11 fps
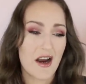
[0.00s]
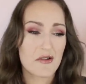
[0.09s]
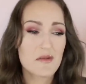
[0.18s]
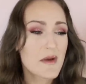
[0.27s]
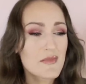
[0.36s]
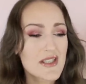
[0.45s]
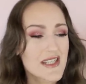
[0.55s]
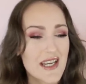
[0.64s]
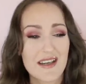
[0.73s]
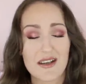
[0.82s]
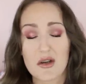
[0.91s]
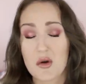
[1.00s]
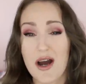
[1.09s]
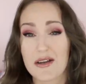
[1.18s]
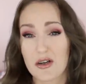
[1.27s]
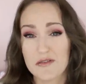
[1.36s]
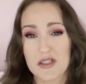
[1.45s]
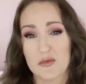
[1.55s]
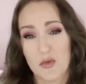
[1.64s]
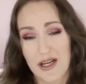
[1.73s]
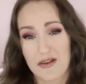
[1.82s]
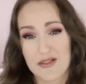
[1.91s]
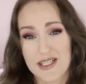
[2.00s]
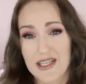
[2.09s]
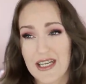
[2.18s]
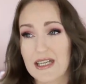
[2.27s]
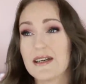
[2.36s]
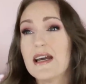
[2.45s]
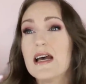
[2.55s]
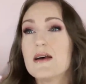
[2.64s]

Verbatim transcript: I remember seeing it quite often when I was a kid.